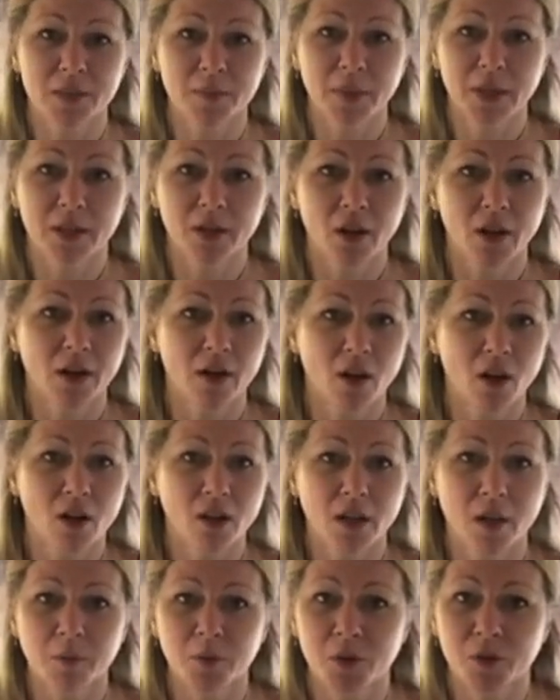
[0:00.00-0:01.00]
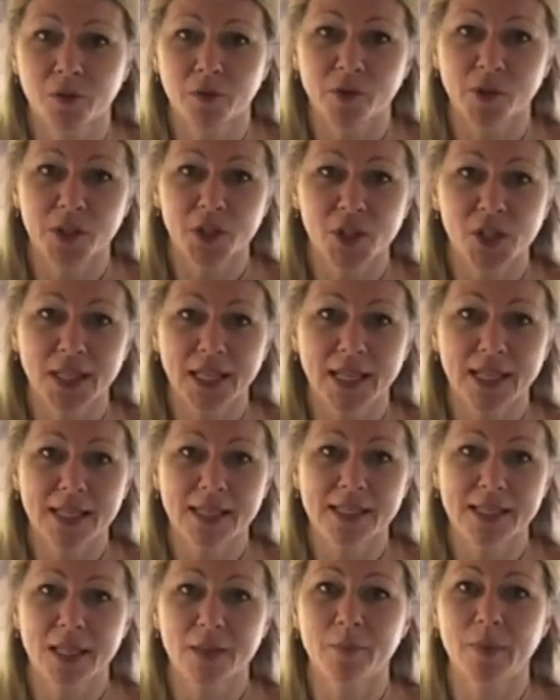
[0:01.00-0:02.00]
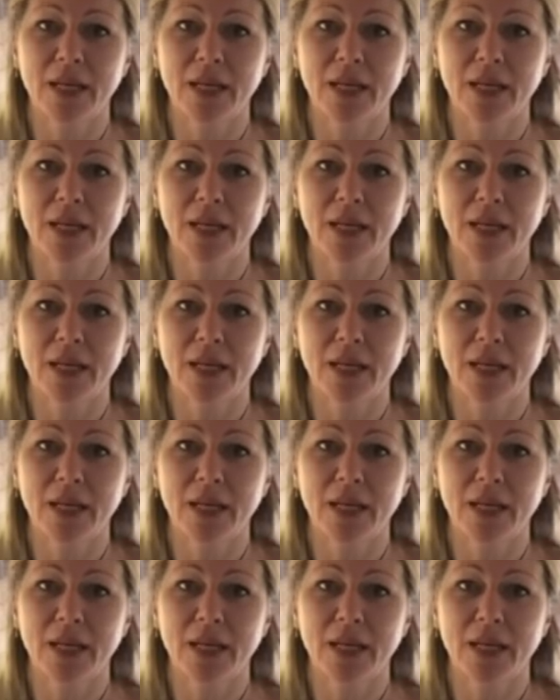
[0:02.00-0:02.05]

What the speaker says: might not all come to fruition, like I said,